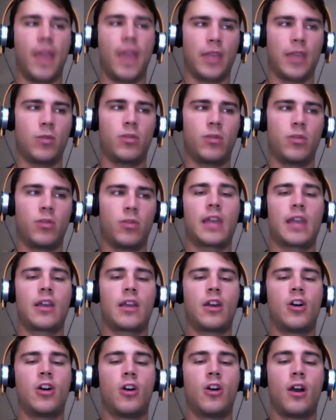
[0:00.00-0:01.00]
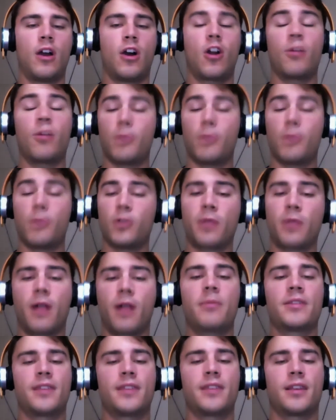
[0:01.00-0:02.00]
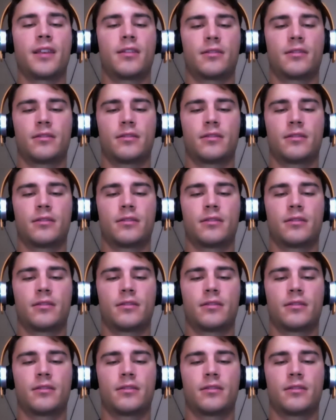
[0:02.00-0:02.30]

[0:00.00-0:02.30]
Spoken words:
that you think are most promising.